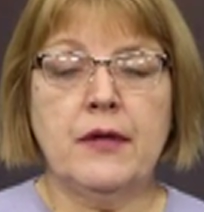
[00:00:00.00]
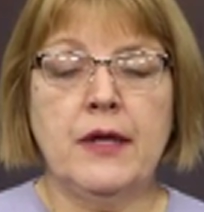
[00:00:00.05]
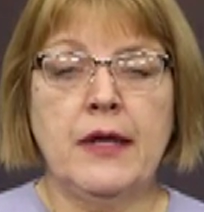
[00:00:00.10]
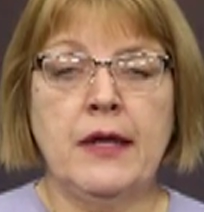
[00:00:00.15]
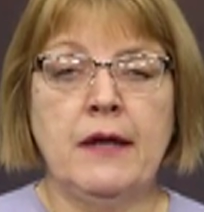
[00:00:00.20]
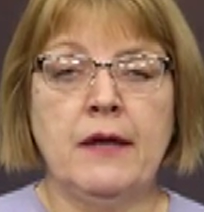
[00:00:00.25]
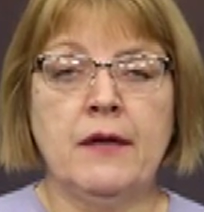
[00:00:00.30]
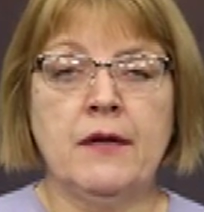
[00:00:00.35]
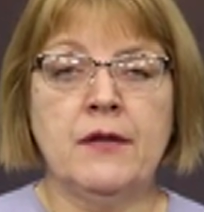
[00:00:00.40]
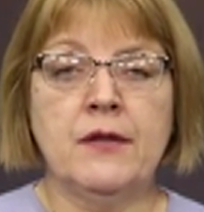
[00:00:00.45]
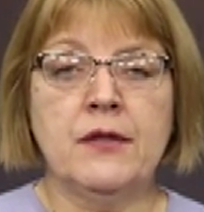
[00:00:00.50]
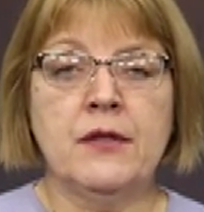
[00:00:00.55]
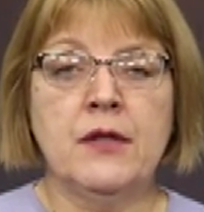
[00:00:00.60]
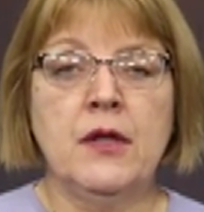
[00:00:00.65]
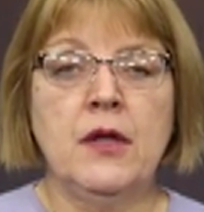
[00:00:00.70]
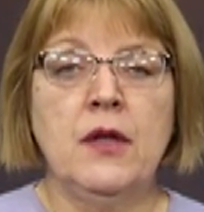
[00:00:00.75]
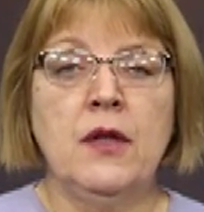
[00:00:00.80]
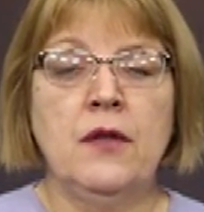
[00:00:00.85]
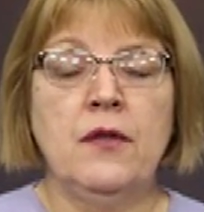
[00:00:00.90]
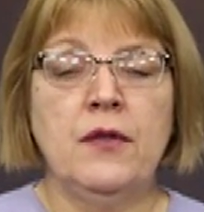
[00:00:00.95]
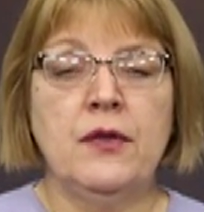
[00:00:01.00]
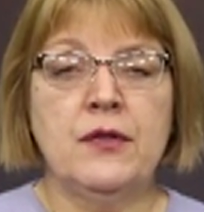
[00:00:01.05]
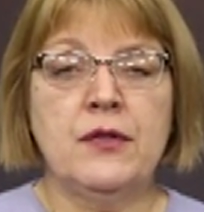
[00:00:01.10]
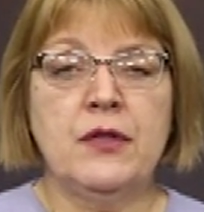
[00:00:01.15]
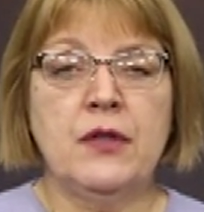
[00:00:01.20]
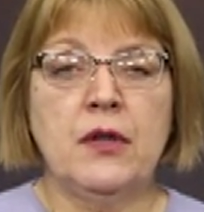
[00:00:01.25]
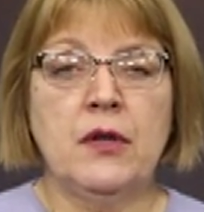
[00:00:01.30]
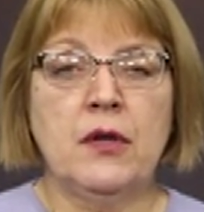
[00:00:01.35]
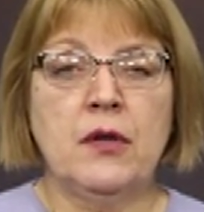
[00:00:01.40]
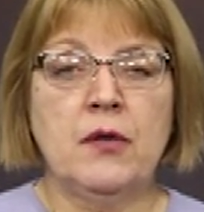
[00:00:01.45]
And this
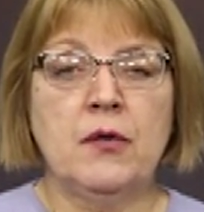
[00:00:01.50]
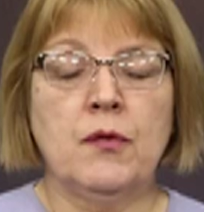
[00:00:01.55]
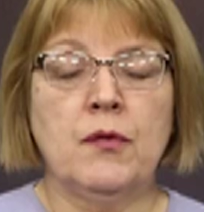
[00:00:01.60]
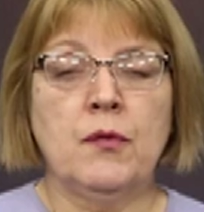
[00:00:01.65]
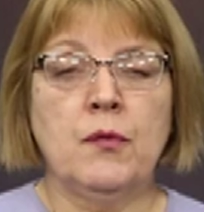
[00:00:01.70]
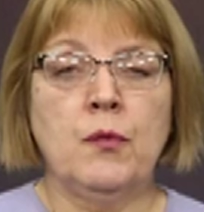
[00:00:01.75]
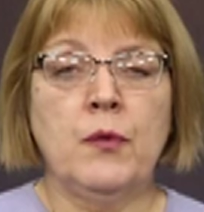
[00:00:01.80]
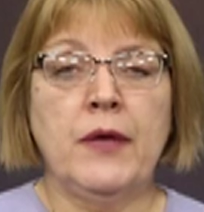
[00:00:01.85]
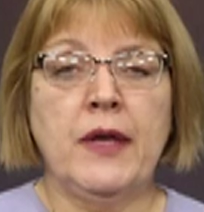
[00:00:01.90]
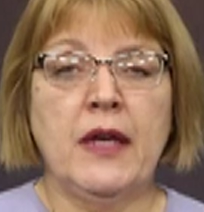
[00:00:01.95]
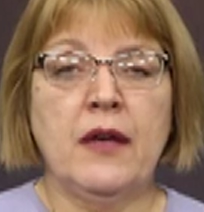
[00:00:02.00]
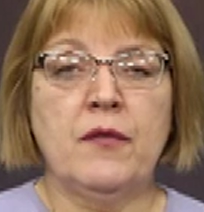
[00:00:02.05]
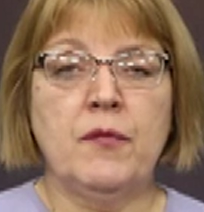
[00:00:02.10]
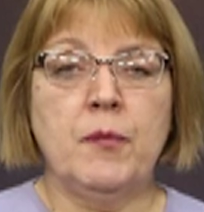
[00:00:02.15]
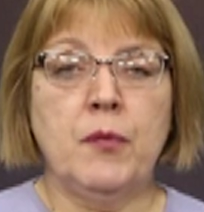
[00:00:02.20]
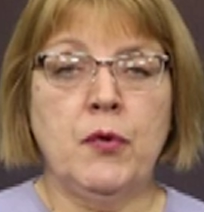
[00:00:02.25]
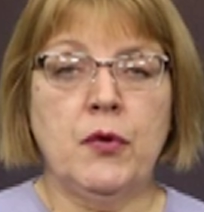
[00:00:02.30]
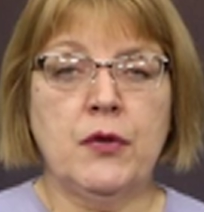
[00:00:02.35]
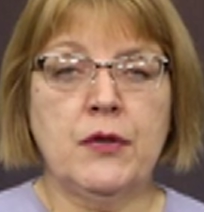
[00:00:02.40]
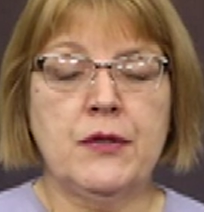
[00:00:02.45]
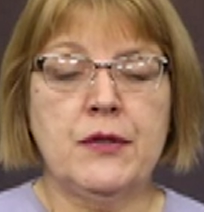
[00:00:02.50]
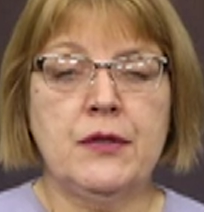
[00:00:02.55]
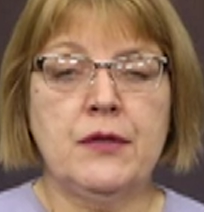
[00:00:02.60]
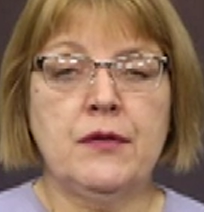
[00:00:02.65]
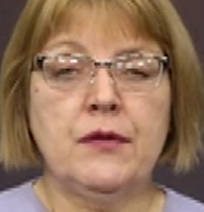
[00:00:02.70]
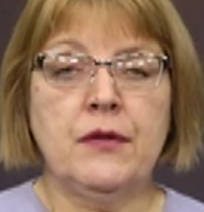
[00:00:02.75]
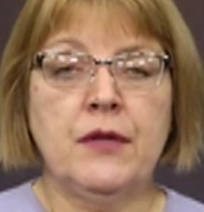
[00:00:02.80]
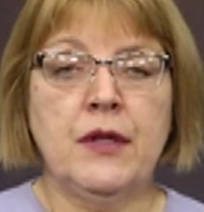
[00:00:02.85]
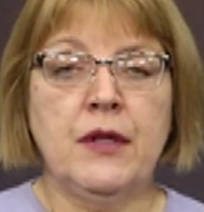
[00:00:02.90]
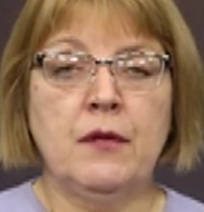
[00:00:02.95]
year we have
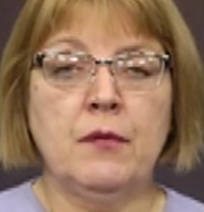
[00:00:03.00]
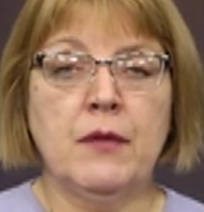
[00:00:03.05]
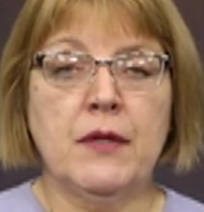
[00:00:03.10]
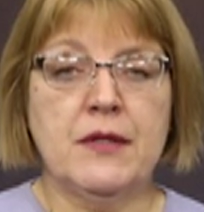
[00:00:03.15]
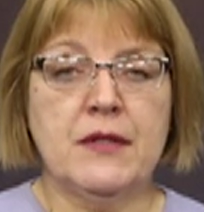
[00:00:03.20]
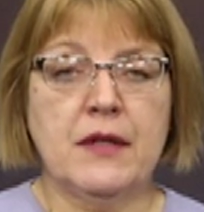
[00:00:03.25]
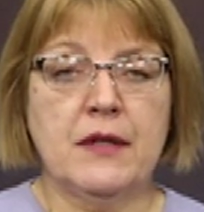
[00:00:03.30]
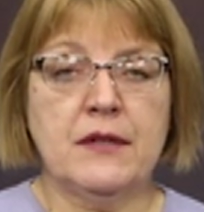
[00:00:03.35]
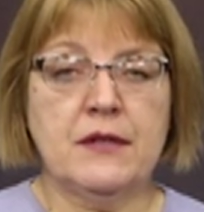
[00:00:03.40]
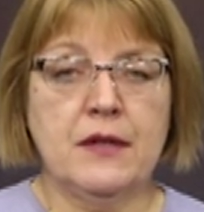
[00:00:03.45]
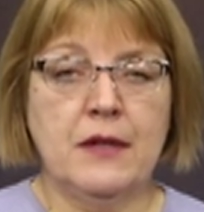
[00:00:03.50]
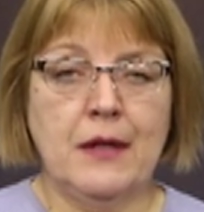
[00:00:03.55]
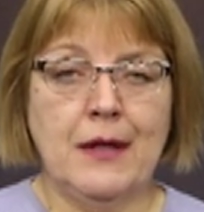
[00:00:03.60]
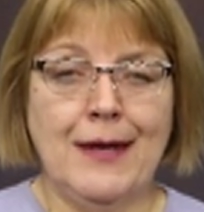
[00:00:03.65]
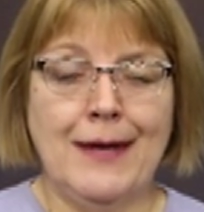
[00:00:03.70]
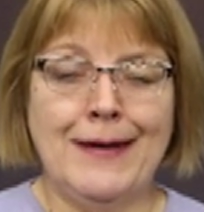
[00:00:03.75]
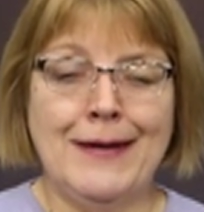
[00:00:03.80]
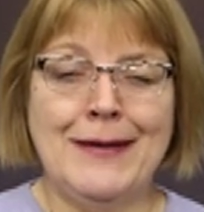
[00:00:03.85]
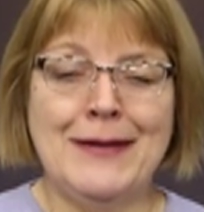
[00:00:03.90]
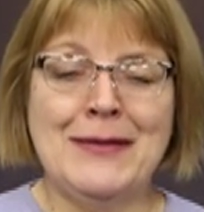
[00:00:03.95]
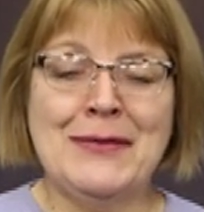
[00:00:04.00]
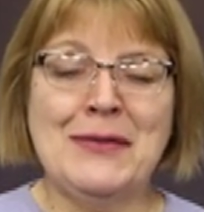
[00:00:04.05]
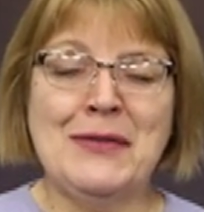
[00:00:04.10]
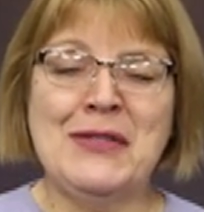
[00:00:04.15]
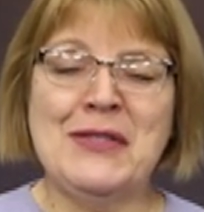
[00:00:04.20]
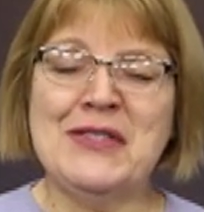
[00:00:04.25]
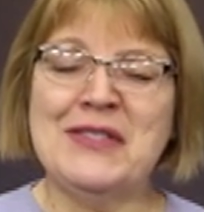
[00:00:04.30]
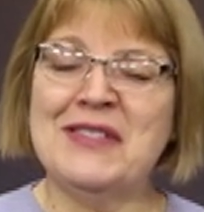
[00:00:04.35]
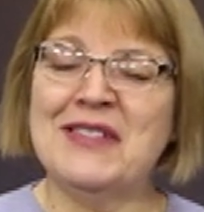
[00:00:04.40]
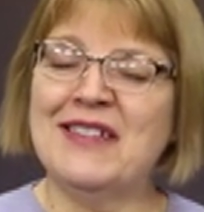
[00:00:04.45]
booked the Red Sox and the Yankees, which
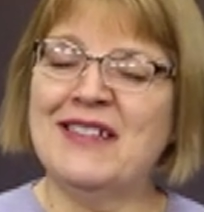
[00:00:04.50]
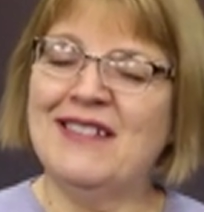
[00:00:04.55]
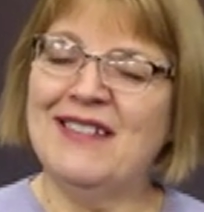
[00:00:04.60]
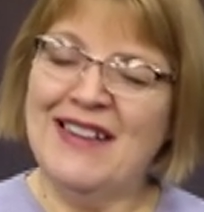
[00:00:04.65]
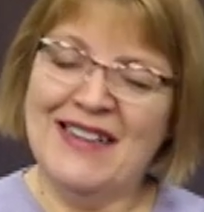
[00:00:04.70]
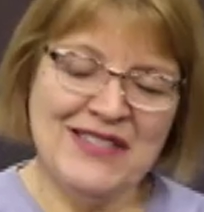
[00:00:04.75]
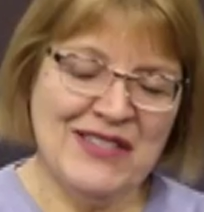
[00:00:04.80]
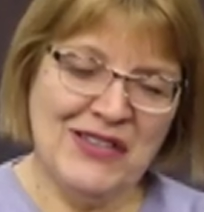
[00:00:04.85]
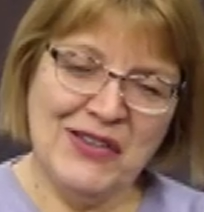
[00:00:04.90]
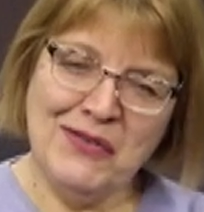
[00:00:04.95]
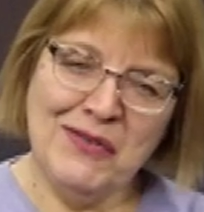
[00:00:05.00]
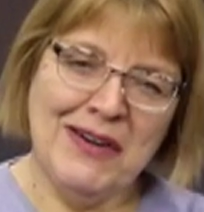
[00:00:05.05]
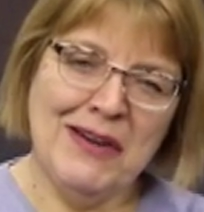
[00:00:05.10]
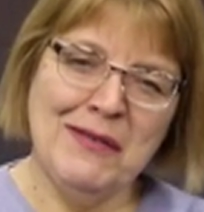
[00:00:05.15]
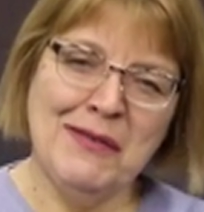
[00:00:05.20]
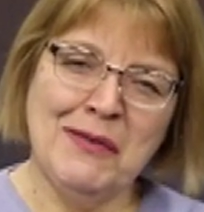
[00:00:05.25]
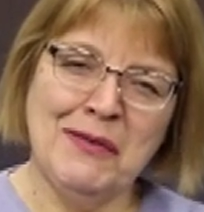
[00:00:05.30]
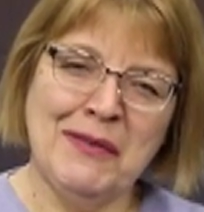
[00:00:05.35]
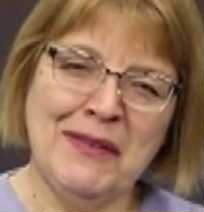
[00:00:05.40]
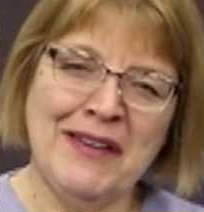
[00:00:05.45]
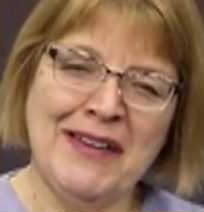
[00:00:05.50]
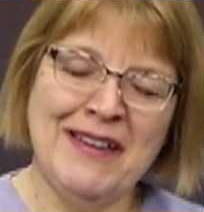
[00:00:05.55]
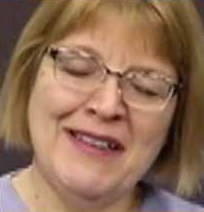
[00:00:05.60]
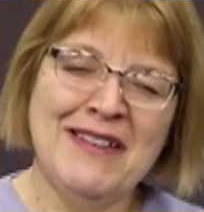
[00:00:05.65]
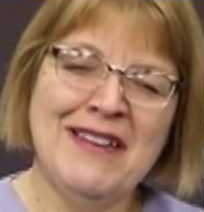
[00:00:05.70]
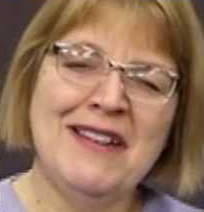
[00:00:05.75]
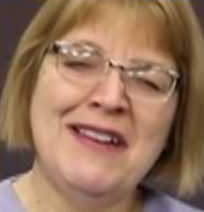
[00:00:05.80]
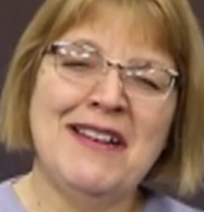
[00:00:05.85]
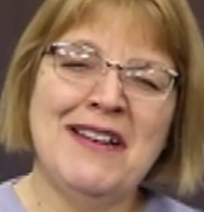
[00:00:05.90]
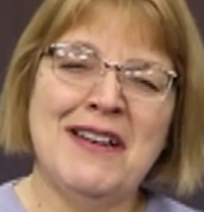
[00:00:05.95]
is a classic rivalry
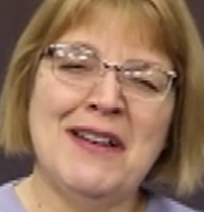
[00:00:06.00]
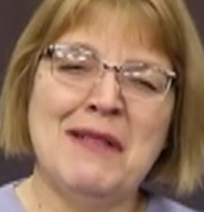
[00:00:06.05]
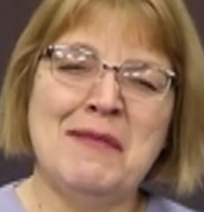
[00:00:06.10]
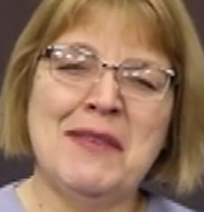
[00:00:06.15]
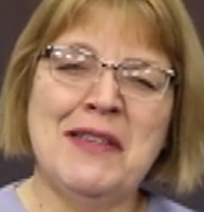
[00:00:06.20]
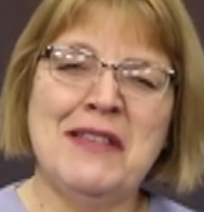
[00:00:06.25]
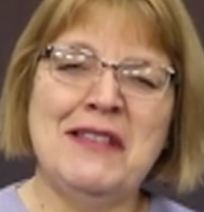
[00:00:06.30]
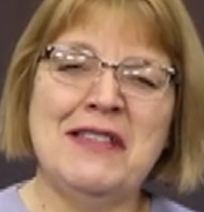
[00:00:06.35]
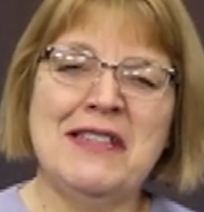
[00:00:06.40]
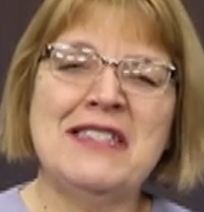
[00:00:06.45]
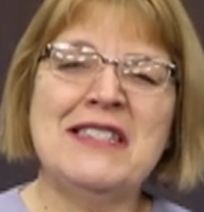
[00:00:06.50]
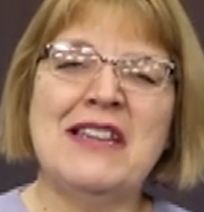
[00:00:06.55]
um, in this